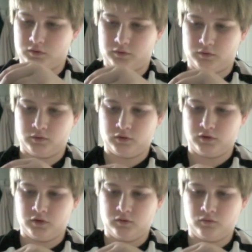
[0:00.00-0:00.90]
or
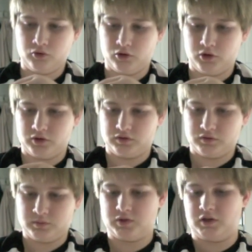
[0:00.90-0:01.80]
one of those.
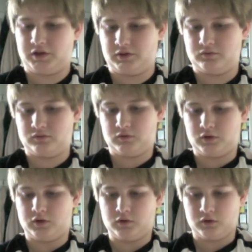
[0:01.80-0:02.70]
I'm sorry.
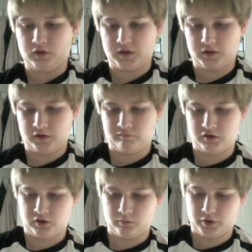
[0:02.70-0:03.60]
I've
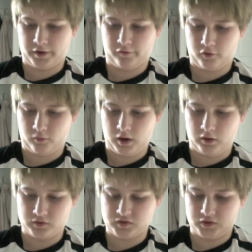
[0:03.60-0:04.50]
been on break for a
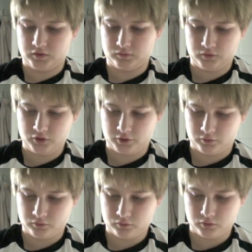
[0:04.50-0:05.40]
while, so, you know,
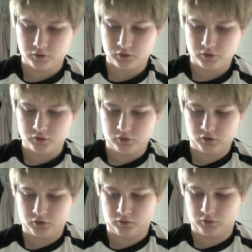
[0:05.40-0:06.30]

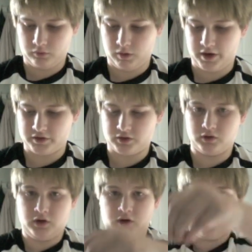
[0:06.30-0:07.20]
can only imagine.
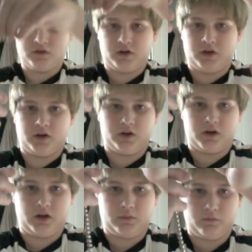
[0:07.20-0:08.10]
So you're going to
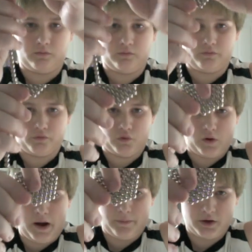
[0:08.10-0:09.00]
keep
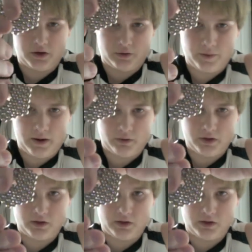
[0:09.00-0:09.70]
wrapping it around it